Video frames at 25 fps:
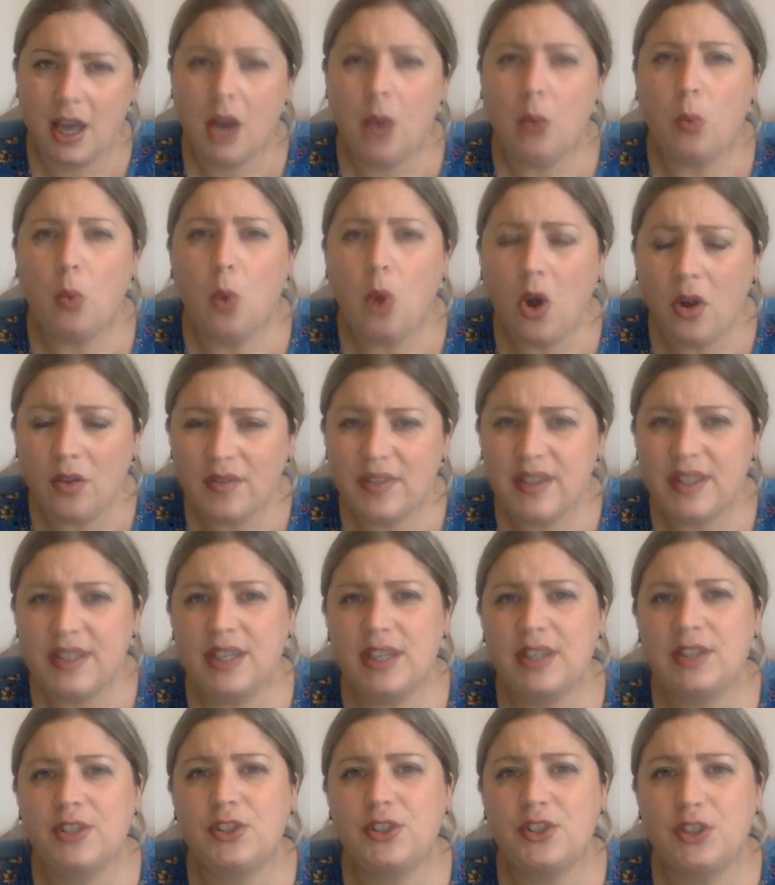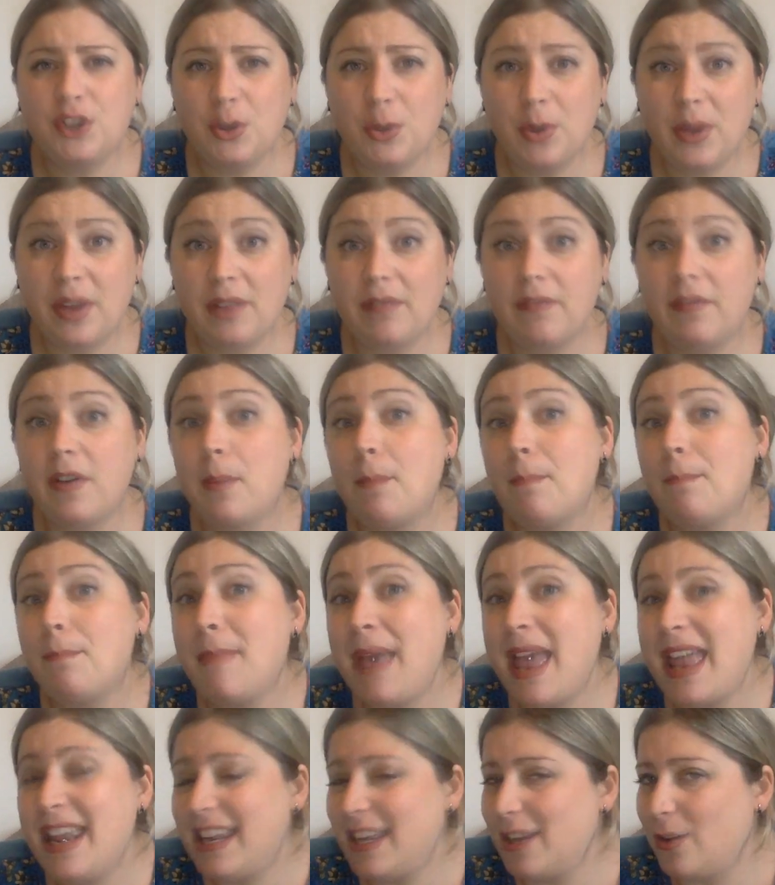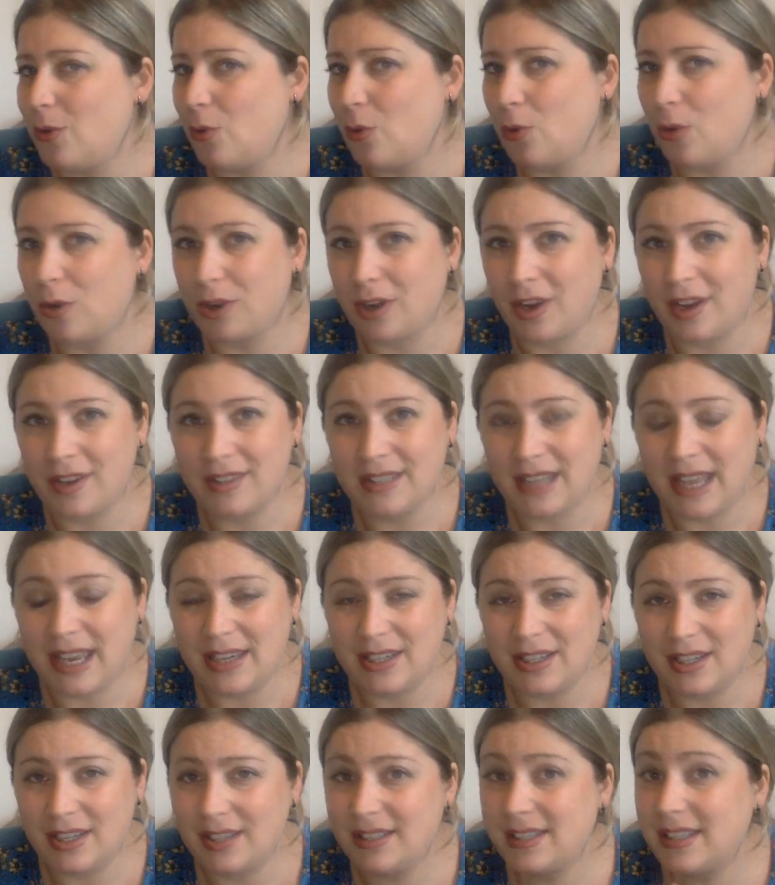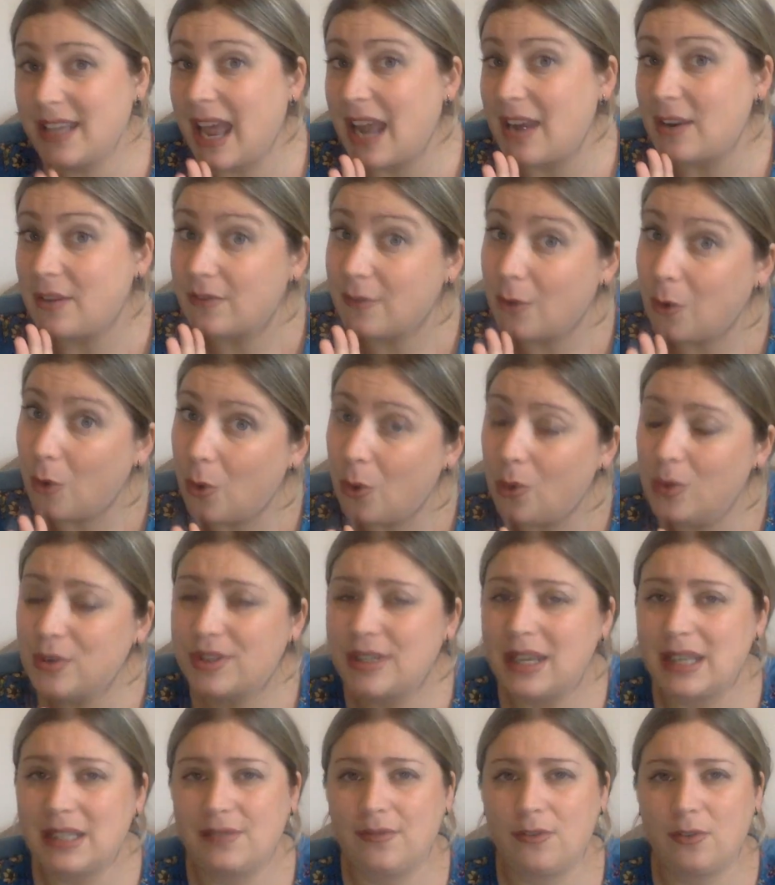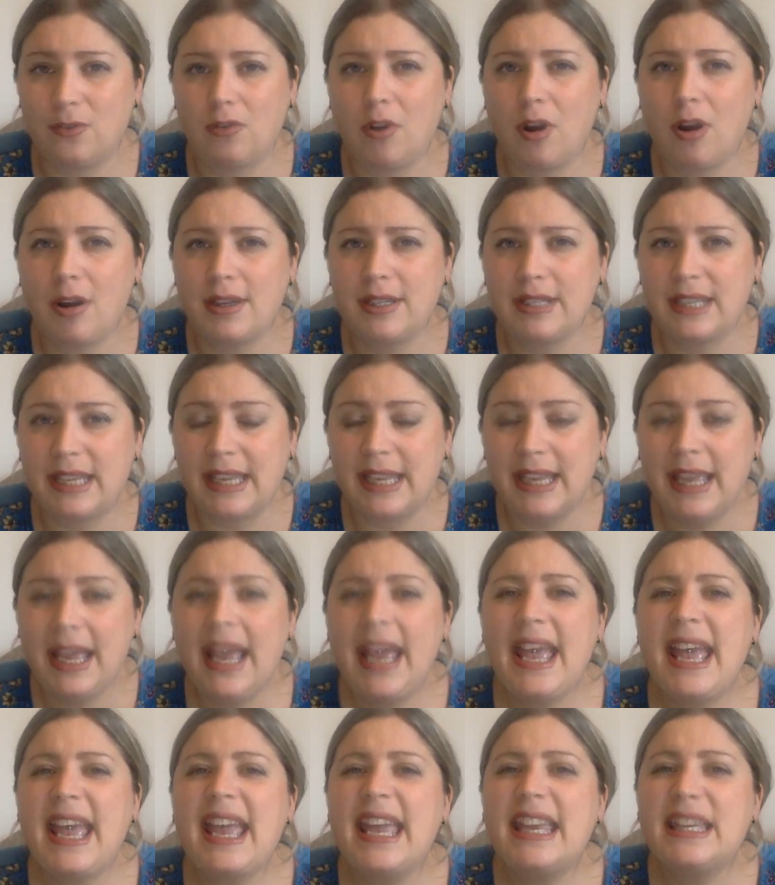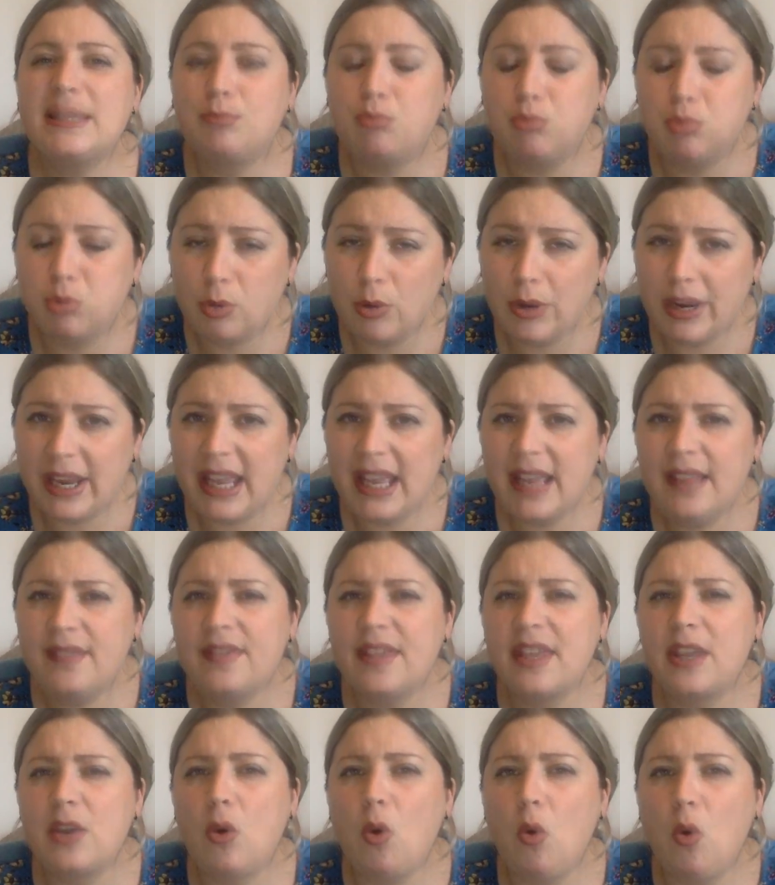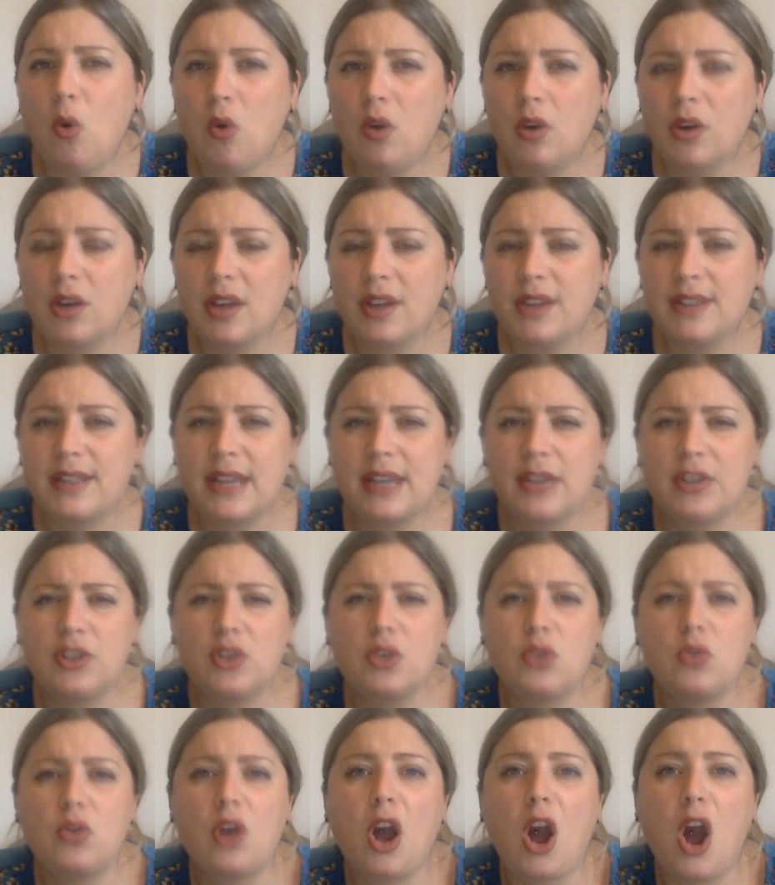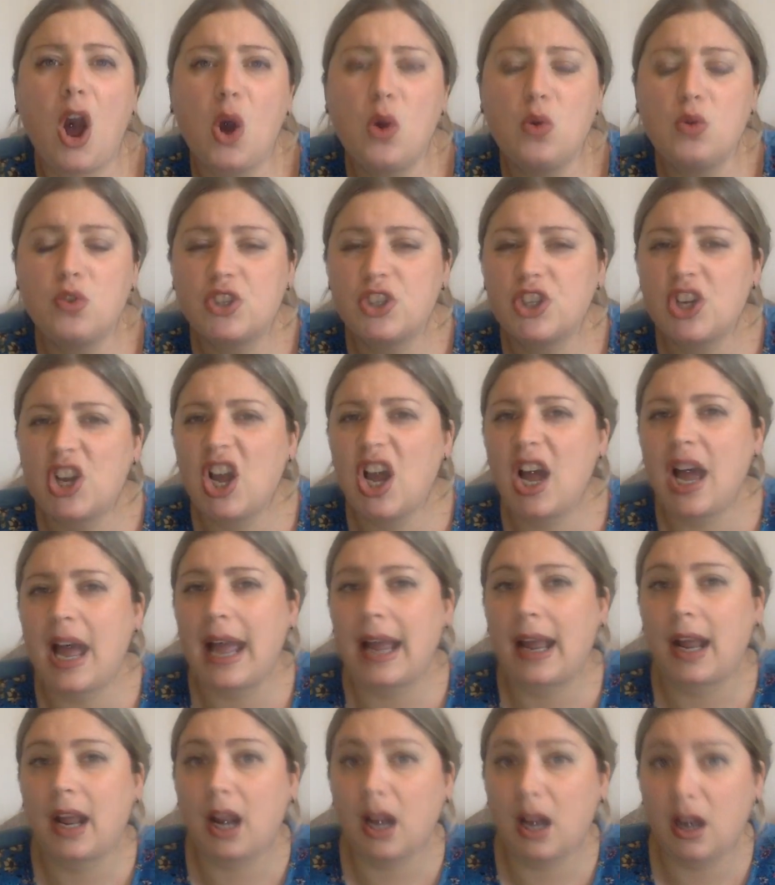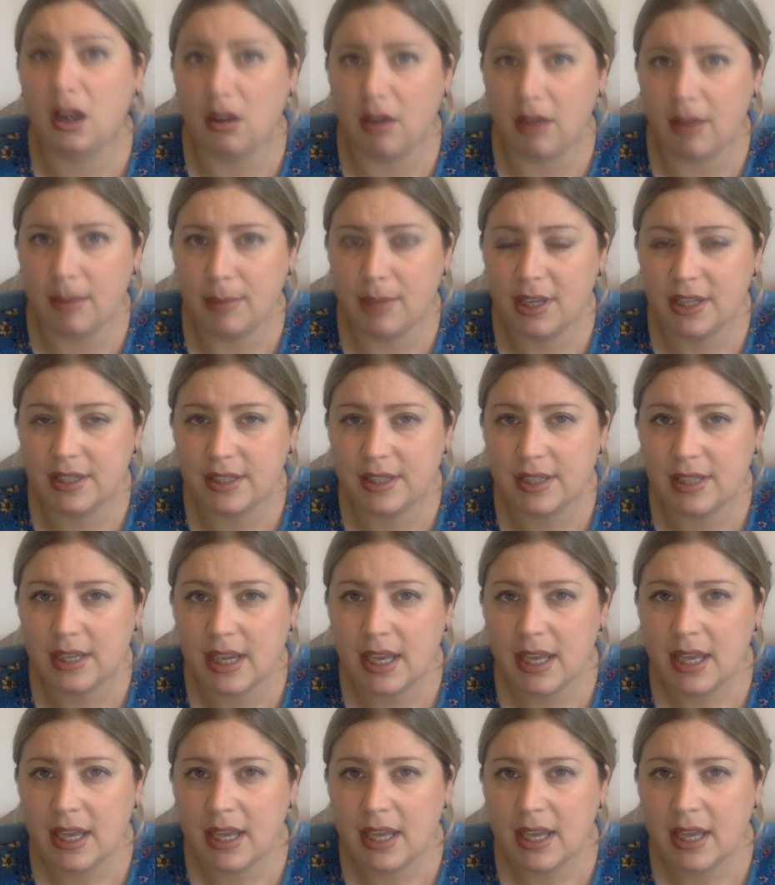What this is doing for many organisations, and of course there's variety, is bringing the organisational culture and climate,